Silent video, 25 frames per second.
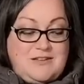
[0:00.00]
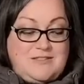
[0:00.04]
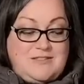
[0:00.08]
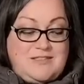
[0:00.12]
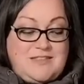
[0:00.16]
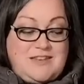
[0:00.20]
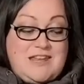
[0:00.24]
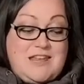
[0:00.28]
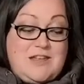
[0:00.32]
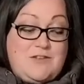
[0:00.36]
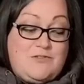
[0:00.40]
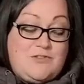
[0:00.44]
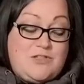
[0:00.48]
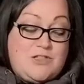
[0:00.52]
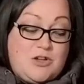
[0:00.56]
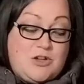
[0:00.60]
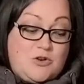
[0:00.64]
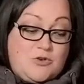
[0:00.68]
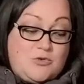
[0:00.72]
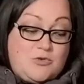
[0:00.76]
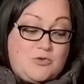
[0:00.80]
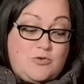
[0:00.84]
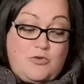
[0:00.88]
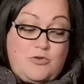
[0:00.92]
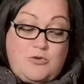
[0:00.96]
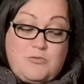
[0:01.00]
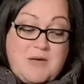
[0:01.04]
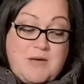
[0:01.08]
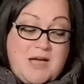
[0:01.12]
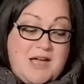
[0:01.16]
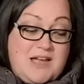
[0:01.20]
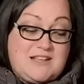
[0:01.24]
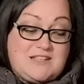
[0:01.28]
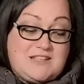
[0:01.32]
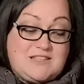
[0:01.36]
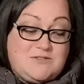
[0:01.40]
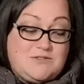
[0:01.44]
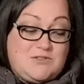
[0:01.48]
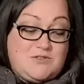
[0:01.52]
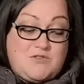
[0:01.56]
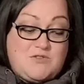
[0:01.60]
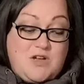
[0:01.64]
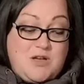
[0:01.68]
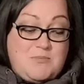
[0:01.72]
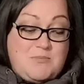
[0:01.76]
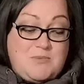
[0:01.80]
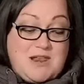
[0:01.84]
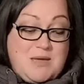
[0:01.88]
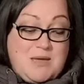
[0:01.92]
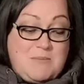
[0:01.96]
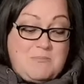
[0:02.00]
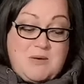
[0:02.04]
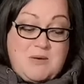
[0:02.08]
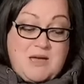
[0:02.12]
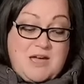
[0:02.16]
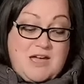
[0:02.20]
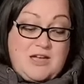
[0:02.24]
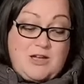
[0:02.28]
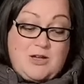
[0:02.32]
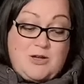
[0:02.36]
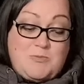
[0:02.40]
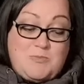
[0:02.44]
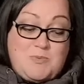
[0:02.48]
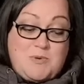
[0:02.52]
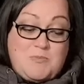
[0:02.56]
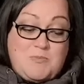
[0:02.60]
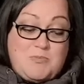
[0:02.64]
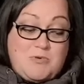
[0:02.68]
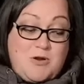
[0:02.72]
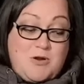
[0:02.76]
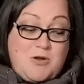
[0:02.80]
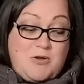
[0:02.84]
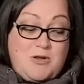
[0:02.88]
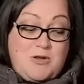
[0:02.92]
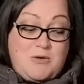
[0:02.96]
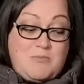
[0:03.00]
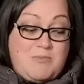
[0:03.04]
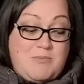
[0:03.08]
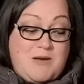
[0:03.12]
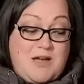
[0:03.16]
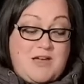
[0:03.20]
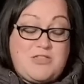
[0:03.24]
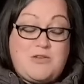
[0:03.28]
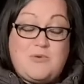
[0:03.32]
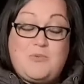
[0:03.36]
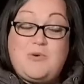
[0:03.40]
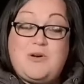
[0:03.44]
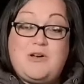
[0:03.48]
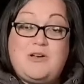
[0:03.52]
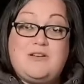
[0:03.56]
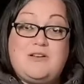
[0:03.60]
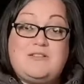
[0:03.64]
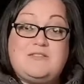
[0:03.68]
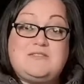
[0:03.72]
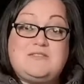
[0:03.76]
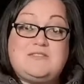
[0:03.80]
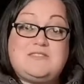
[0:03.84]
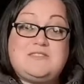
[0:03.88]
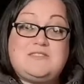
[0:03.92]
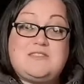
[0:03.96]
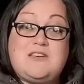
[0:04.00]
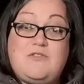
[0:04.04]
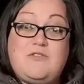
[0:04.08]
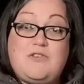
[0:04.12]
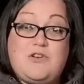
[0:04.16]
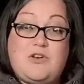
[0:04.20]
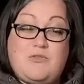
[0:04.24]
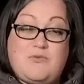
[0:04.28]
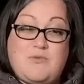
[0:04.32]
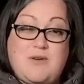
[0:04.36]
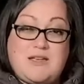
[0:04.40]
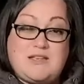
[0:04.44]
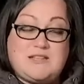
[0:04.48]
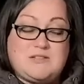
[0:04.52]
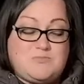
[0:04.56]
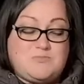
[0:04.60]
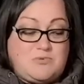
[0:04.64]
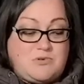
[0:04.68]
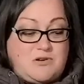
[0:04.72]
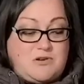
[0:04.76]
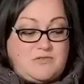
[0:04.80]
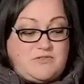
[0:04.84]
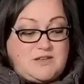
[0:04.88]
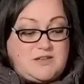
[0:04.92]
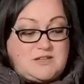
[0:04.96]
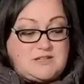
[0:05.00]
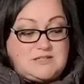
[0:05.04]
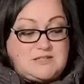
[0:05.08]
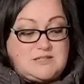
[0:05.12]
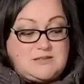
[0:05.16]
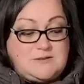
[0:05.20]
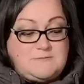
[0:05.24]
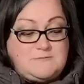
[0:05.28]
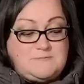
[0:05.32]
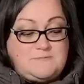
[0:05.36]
that even the cruel might of the Roman Empire could be broken by the words of a great prophet.